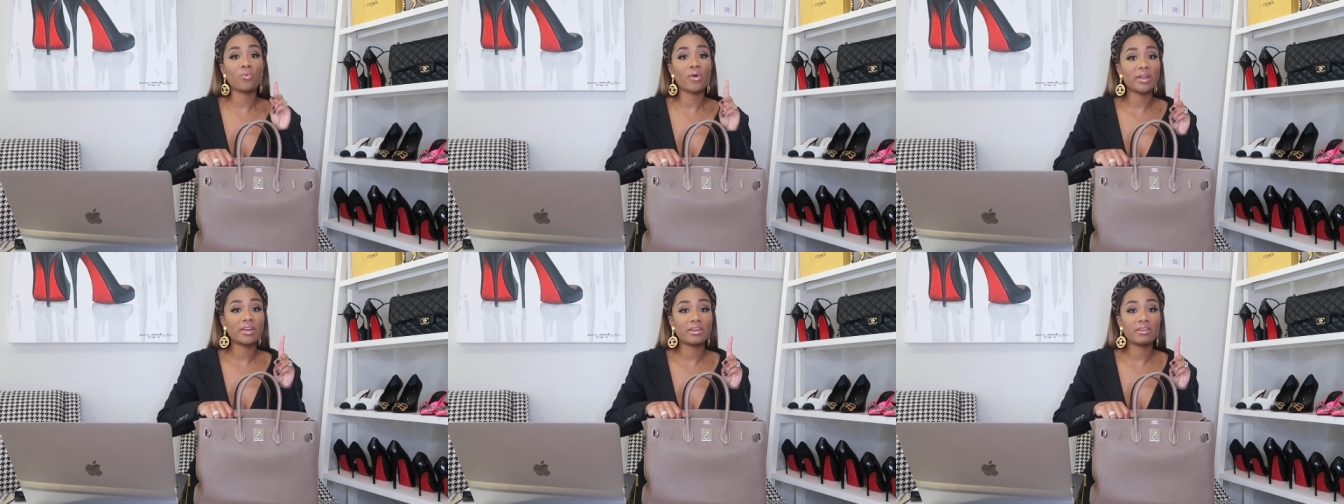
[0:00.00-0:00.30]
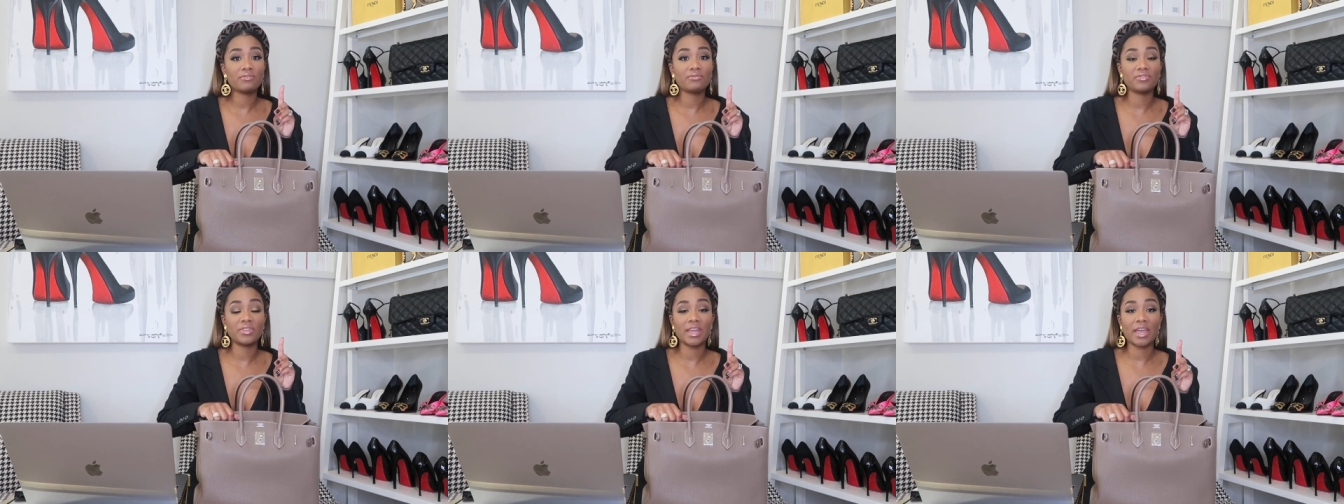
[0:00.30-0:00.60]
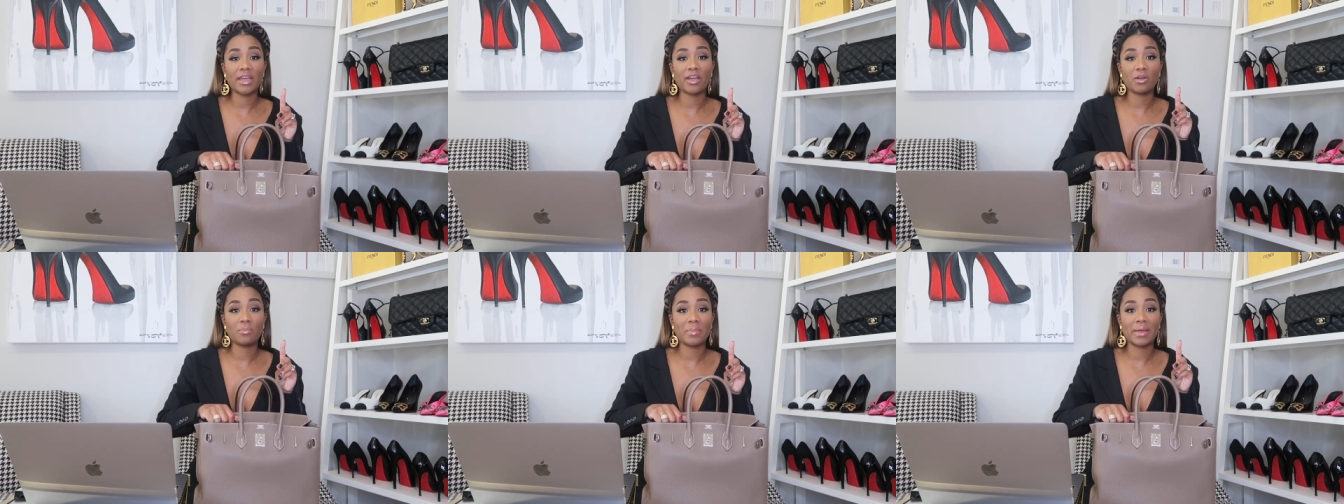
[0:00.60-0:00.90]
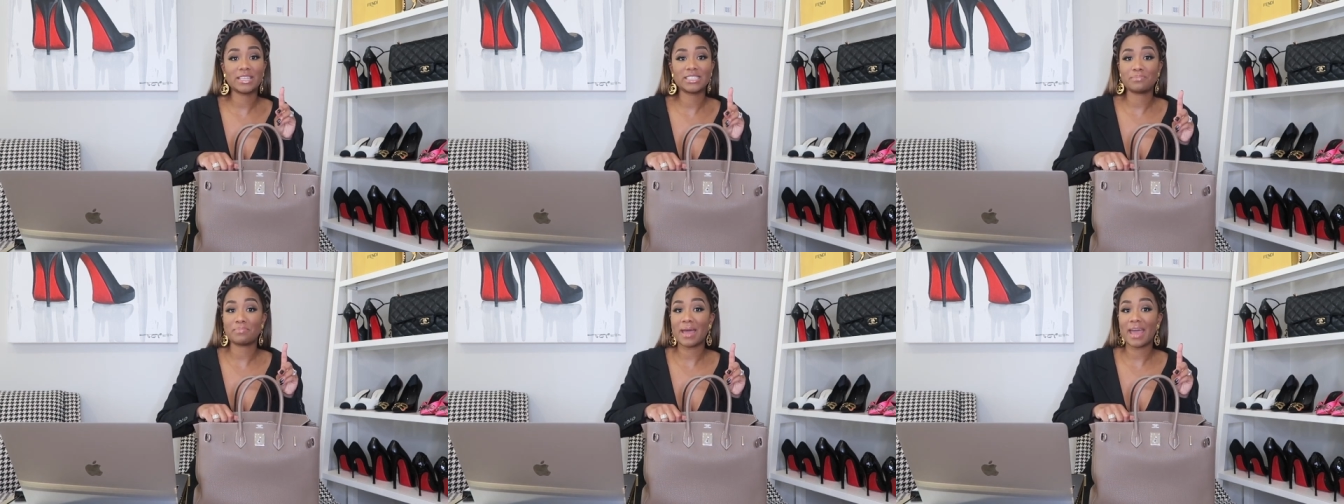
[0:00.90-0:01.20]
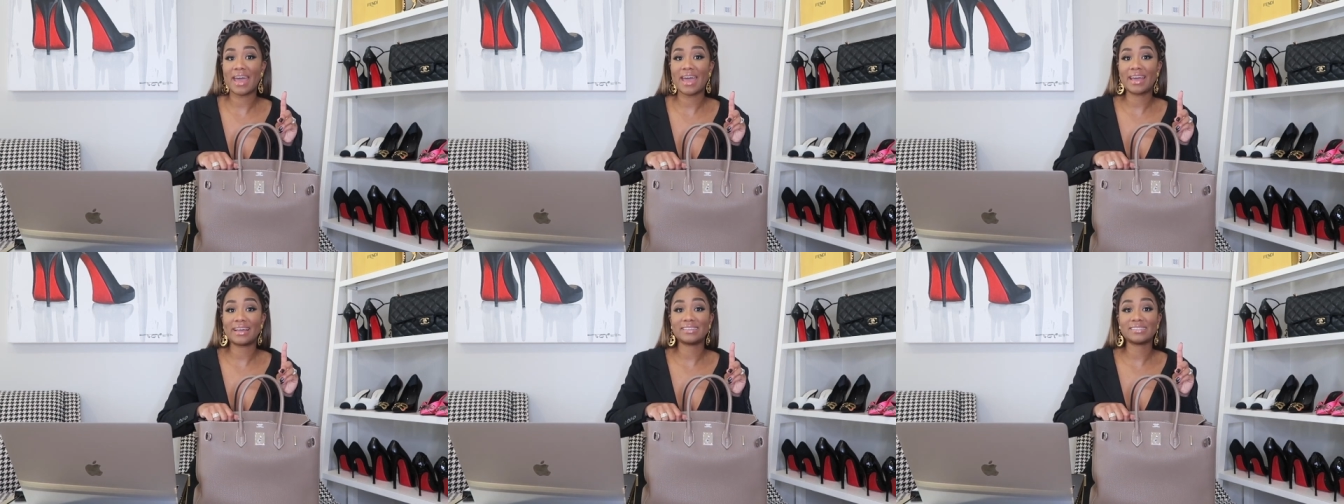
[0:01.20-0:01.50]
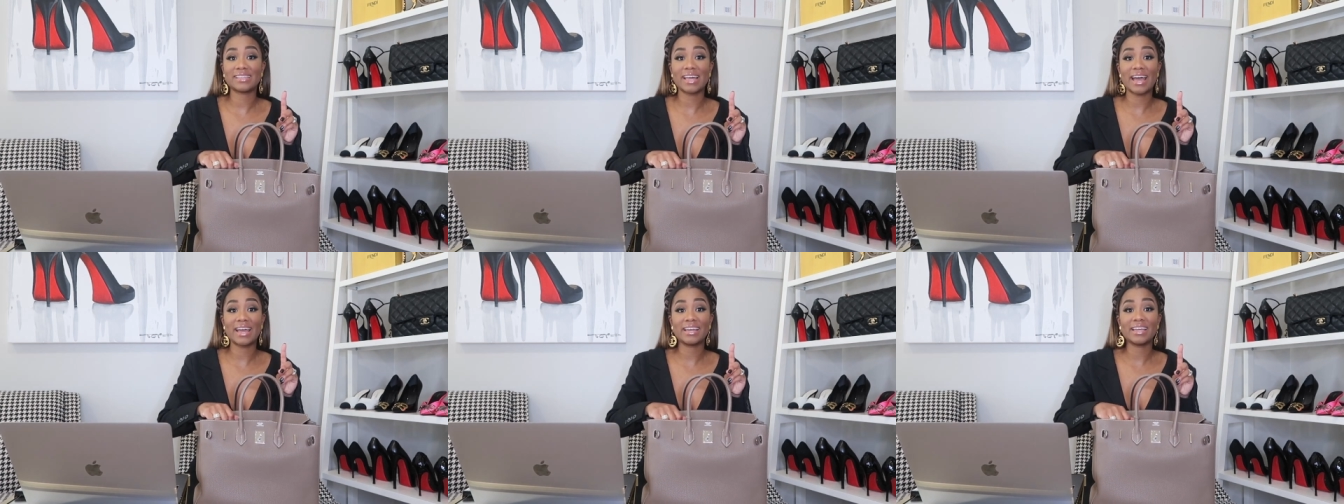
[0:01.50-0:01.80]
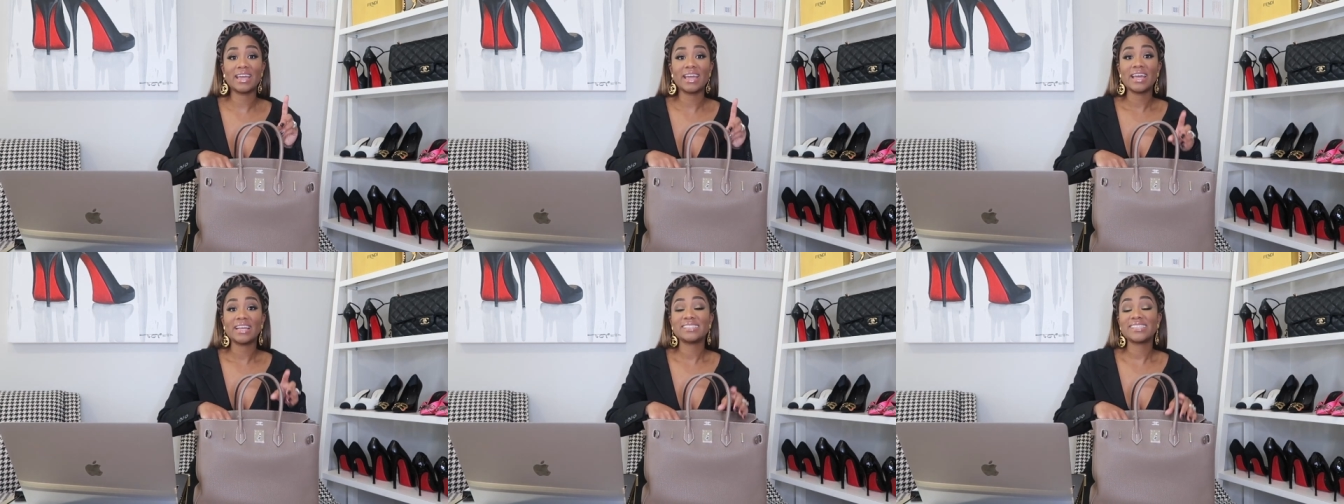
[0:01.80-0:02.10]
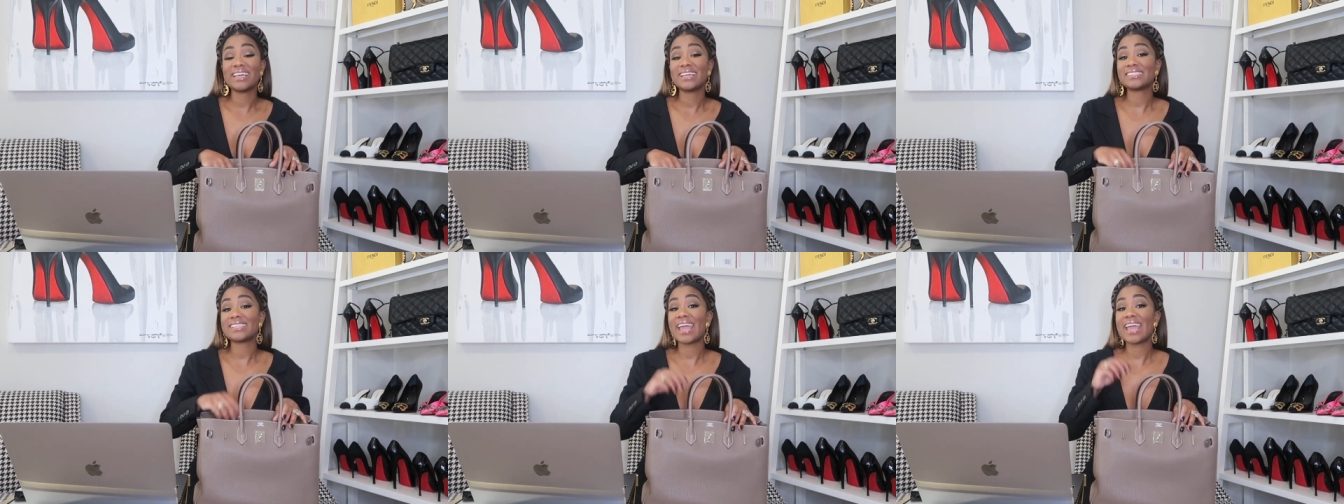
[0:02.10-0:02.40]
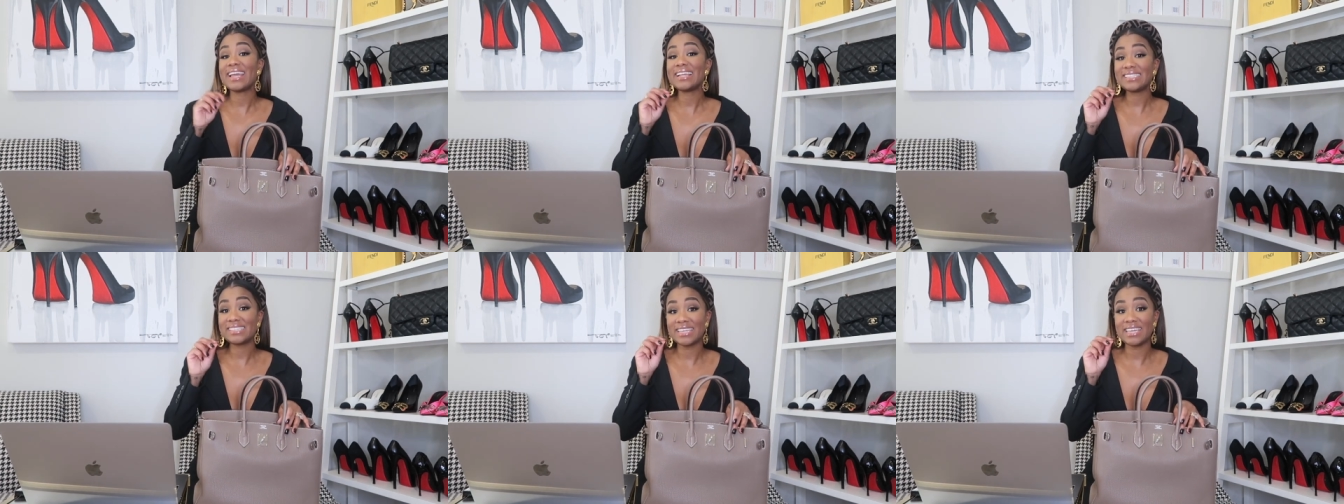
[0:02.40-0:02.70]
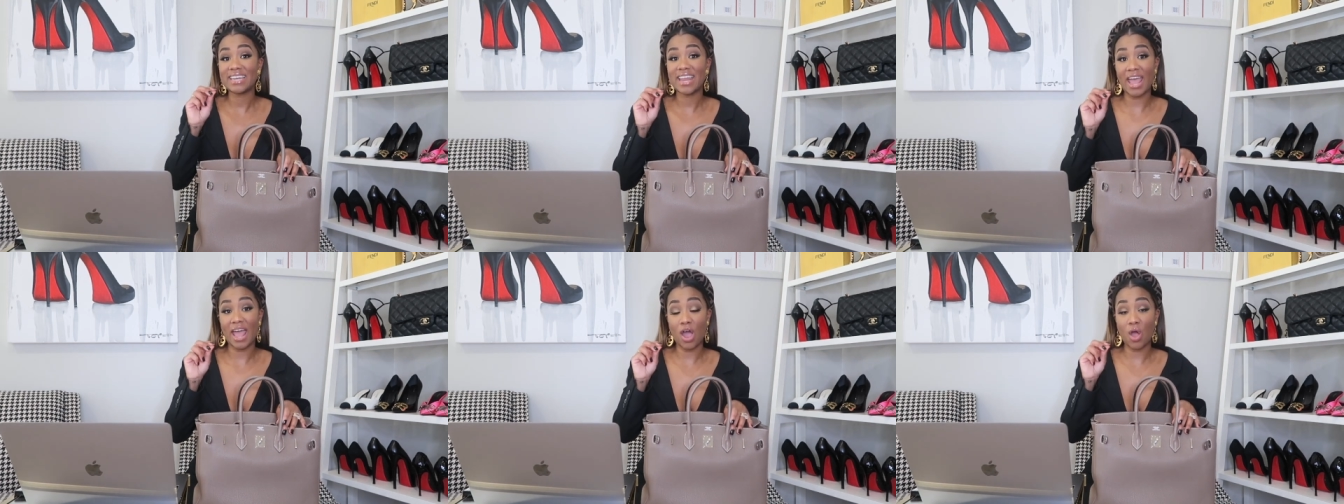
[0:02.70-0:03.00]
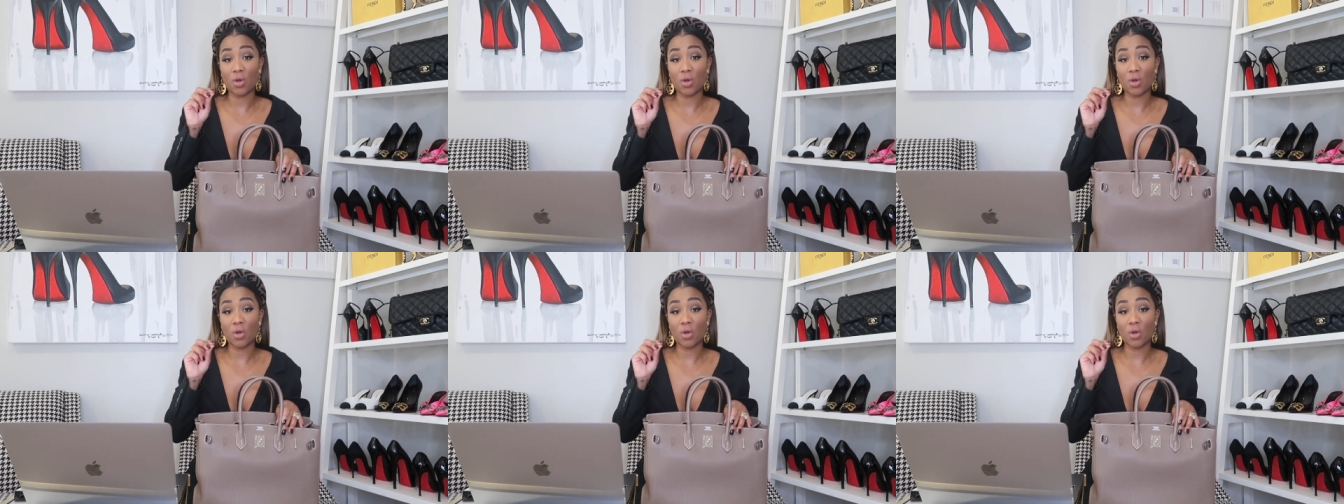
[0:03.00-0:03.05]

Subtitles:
one of the Hermes bags that takes 18